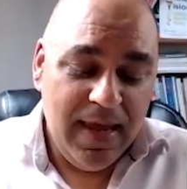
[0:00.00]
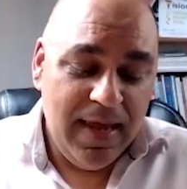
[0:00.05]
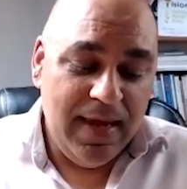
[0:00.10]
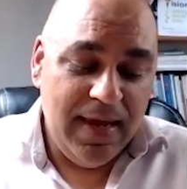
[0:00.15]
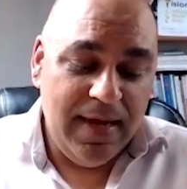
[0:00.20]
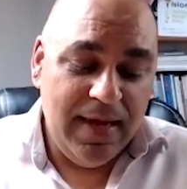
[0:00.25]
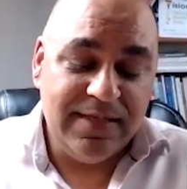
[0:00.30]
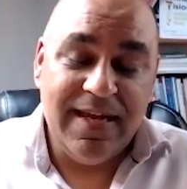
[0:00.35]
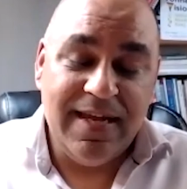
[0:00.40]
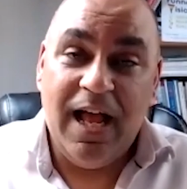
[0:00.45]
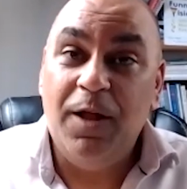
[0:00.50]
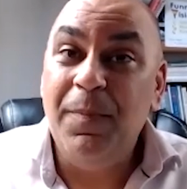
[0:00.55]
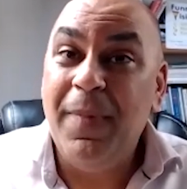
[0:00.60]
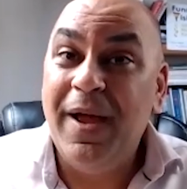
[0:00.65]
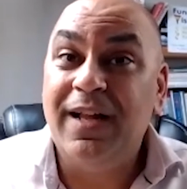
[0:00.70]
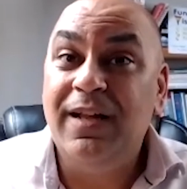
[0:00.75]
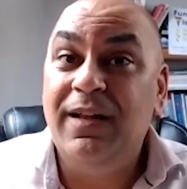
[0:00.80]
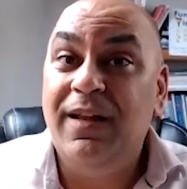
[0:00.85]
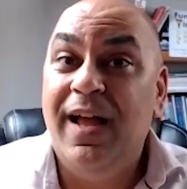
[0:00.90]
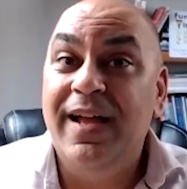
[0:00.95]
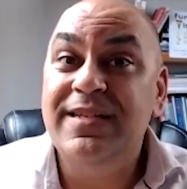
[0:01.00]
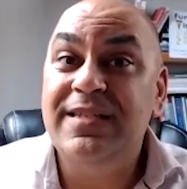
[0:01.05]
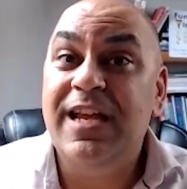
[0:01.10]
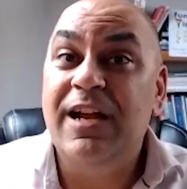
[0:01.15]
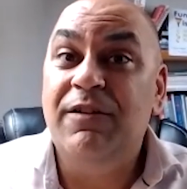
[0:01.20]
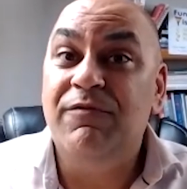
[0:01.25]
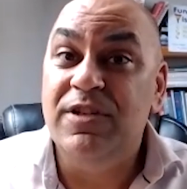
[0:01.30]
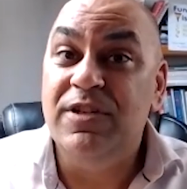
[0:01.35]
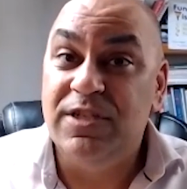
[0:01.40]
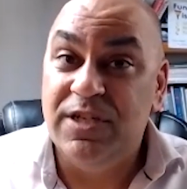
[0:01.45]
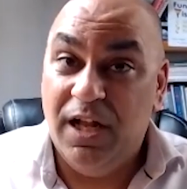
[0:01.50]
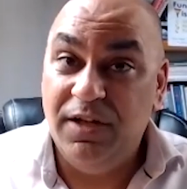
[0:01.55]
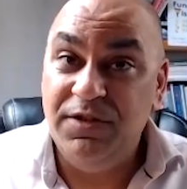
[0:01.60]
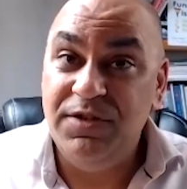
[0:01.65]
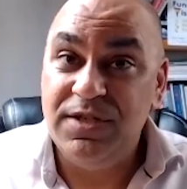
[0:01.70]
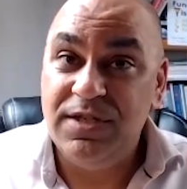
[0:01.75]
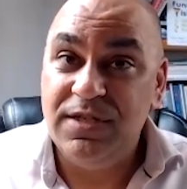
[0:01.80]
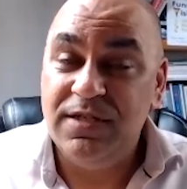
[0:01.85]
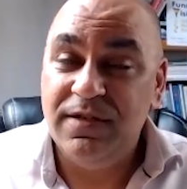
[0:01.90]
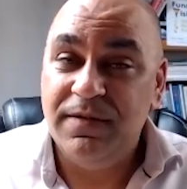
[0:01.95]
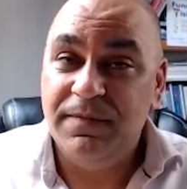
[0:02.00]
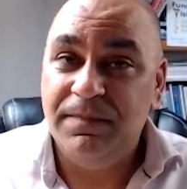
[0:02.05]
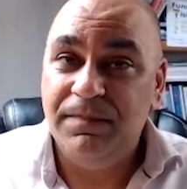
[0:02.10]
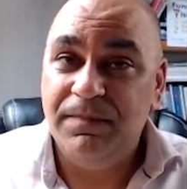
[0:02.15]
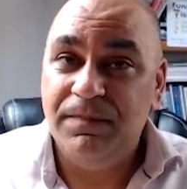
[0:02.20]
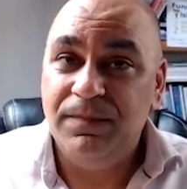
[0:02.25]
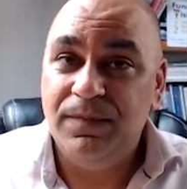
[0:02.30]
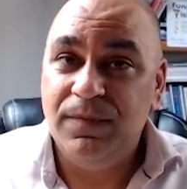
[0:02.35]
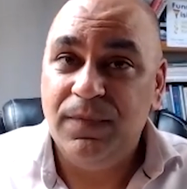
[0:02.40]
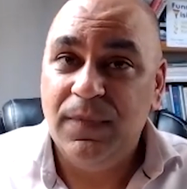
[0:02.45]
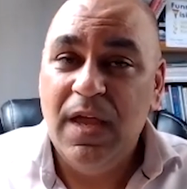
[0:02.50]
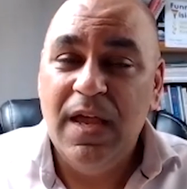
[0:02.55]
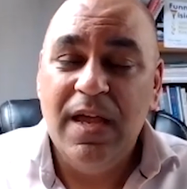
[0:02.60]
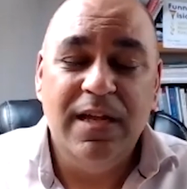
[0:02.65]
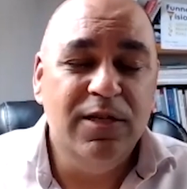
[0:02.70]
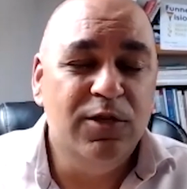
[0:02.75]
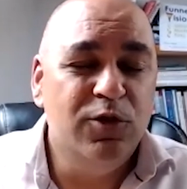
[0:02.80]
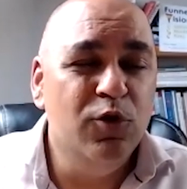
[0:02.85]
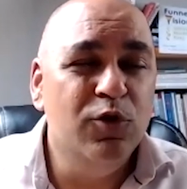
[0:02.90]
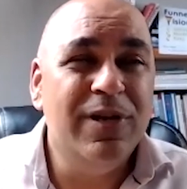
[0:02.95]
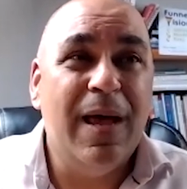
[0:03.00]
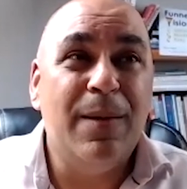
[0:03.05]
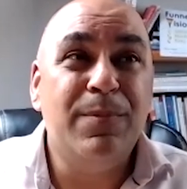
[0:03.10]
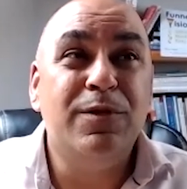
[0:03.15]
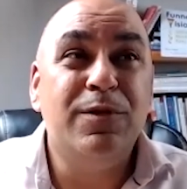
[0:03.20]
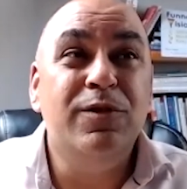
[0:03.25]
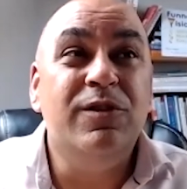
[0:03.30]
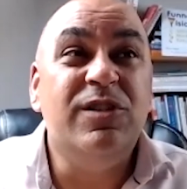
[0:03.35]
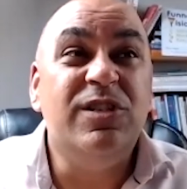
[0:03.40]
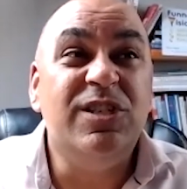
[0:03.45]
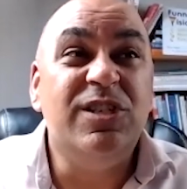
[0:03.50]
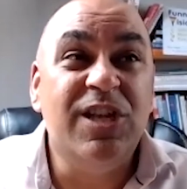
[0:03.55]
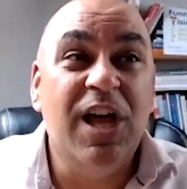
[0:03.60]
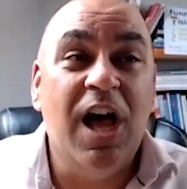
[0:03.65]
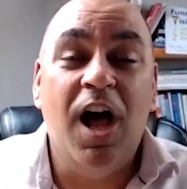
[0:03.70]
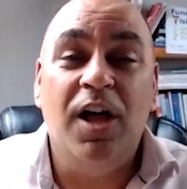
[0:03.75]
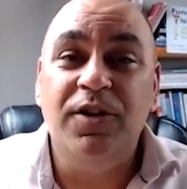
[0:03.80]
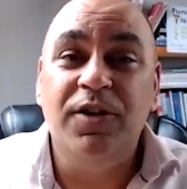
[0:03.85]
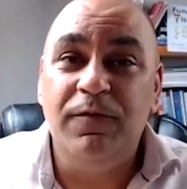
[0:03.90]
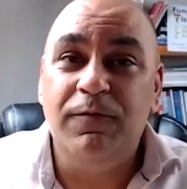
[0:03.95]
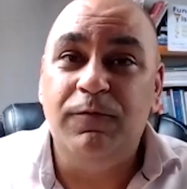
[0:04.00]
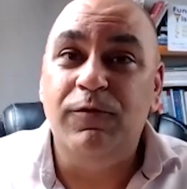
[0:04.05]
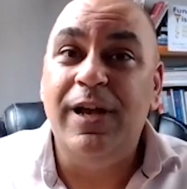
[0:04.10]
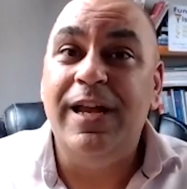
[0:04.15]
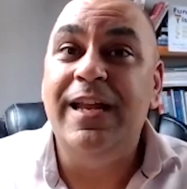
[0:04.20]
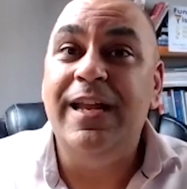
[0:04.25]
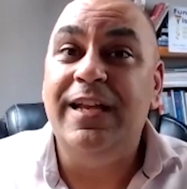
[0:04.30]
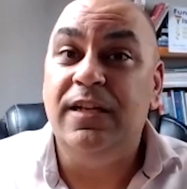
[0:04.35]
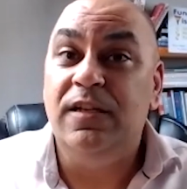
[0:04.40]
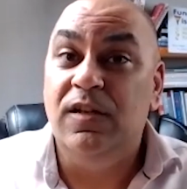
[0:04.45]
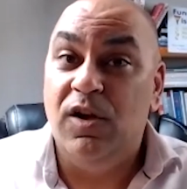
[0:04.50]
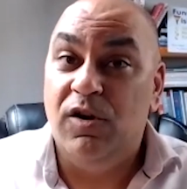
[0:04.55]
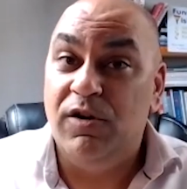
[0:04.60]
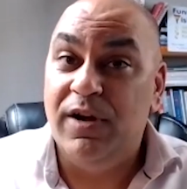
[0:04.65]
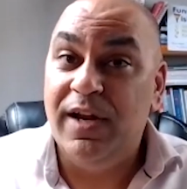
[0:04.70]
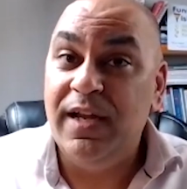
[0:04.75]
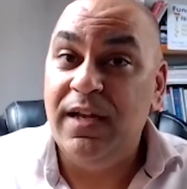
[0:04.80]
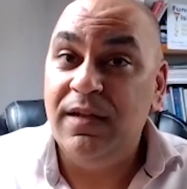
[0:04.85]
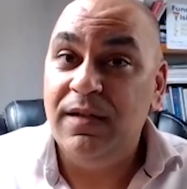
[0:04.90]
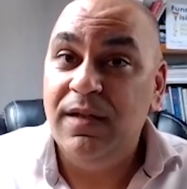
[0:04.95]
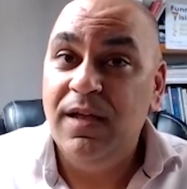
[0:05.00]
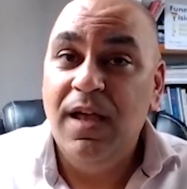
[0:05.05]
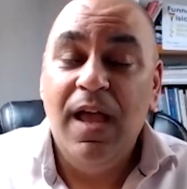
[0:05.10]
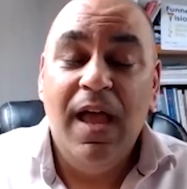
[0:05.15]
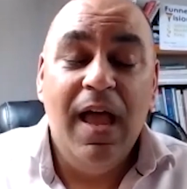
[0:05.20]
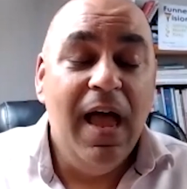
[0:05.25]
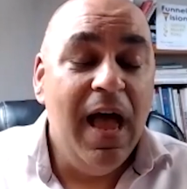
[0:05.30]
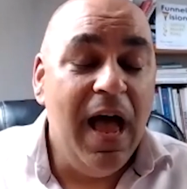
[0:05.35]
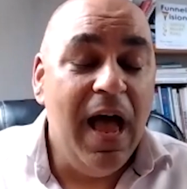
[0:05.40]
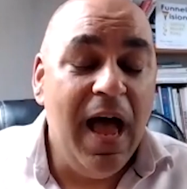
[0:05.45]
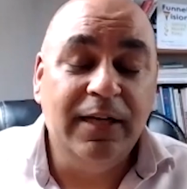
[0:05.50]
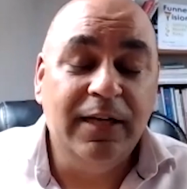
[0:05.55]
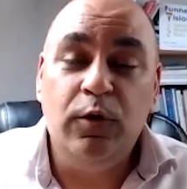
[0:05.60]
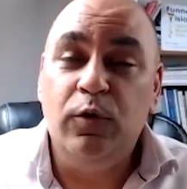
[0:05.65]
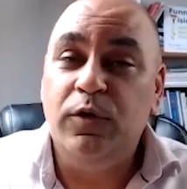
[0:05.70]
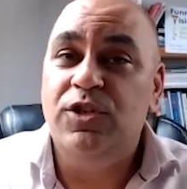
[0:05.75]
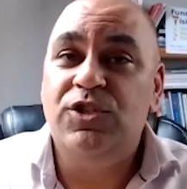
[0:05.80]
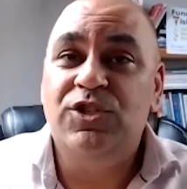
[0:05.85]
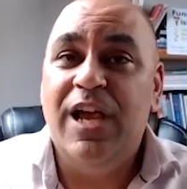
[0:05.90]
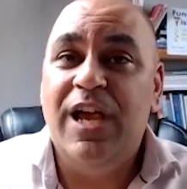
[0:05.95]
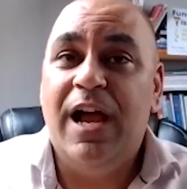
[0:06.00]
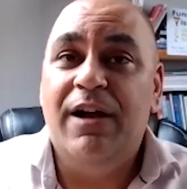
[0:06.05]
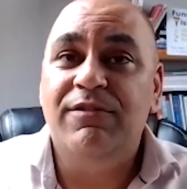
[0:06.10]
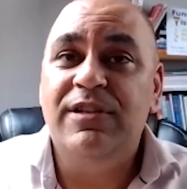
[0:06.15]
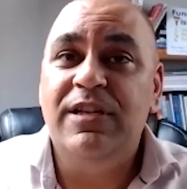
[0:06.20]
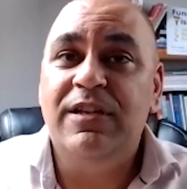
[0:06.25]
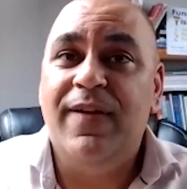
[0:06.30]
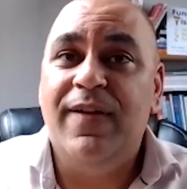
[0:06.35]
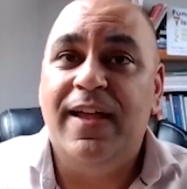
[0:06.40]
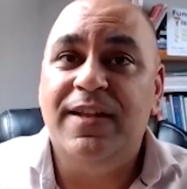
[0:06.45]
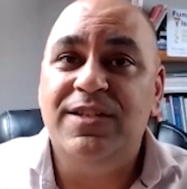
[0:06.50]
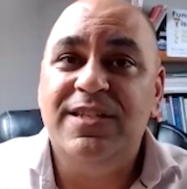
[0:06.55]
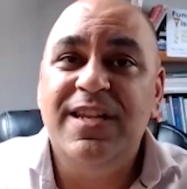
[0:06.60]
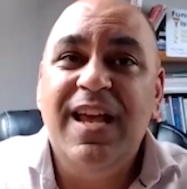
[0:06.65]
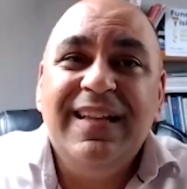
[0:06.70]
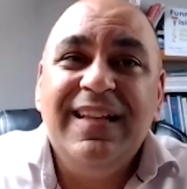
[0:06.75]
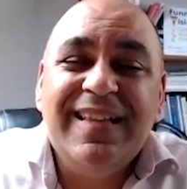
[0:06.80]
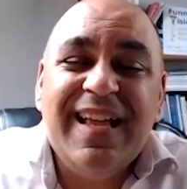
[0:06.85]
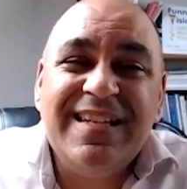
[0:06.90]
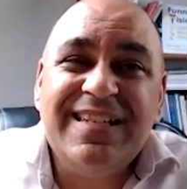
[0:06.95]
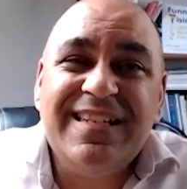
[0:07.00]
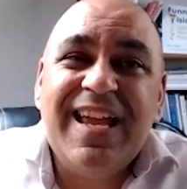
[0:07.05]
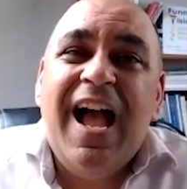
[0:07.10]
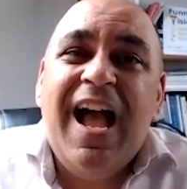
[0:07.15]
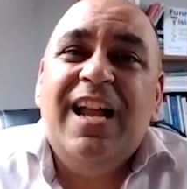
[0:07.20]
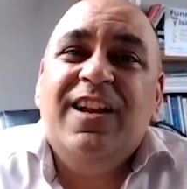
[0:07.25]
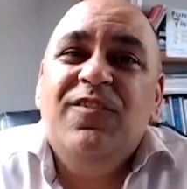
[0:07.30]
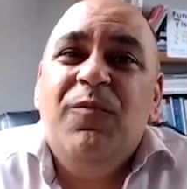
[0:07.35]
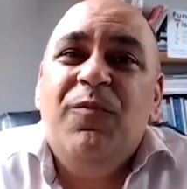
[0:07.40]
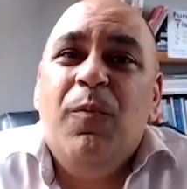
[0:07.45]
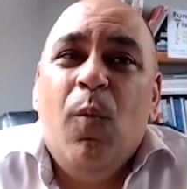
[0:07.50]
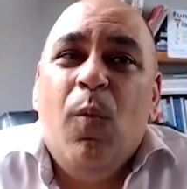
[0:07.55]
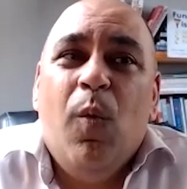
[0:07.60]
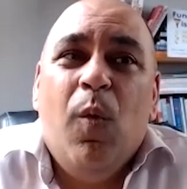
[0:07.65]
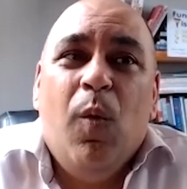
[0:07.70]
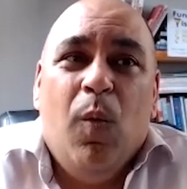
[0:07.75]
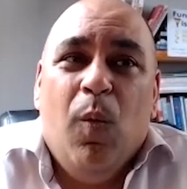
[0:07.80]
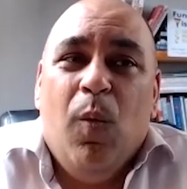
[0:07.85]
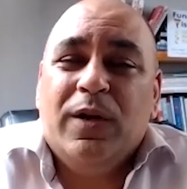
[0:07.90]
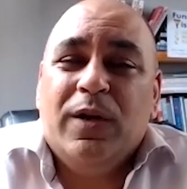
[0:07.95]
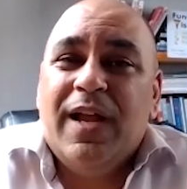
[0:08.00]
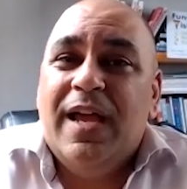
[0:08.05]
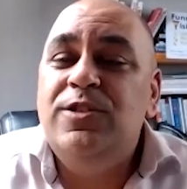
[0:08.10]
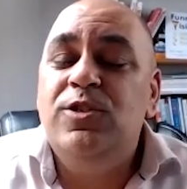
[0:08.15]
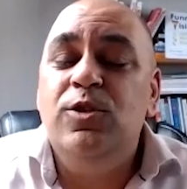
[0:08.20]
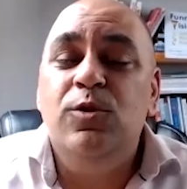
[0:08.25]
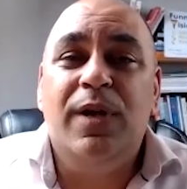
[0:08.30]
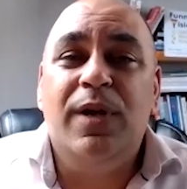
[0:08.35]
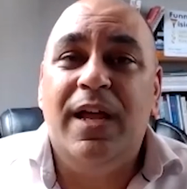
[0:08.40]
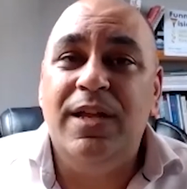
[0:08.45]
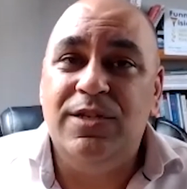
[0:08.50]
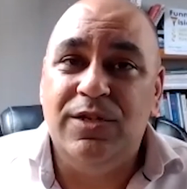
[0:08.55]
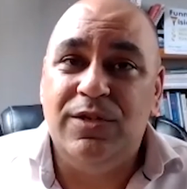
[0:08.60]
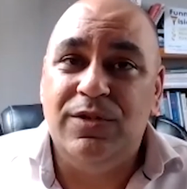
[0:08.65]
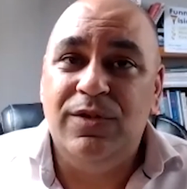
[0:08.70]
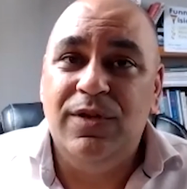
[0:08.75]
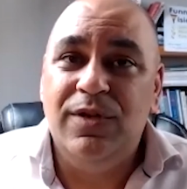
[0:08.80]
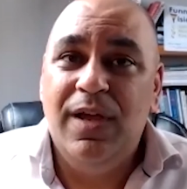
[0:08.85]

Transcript: is help my clients get results, do an absolute ton of reading and learning, and go to charity events. That's kind of what I do. I do